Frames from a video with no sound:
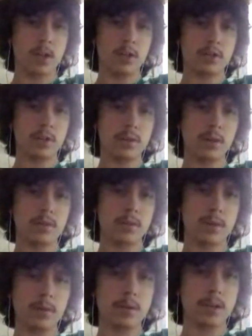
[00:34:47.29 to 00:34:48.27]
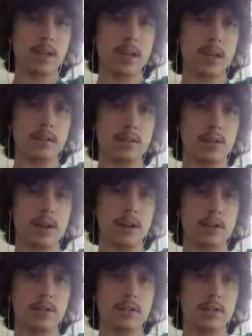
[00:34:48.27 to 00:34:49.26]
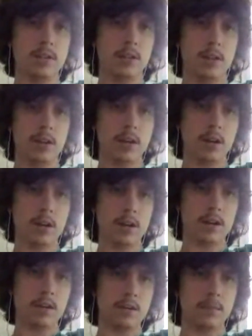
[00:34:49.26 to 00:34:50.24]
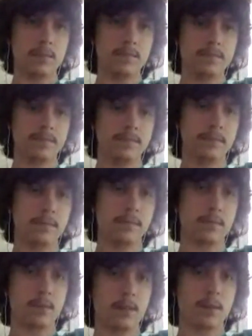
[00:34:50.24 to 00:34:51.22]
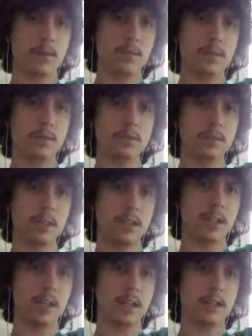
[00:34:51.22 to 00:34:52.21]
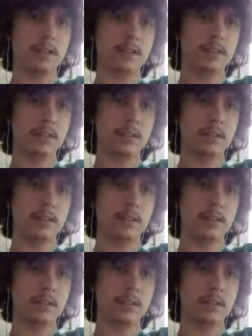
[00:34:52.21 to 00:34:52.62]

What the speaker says: So if the website has crashed, which it looks like it has,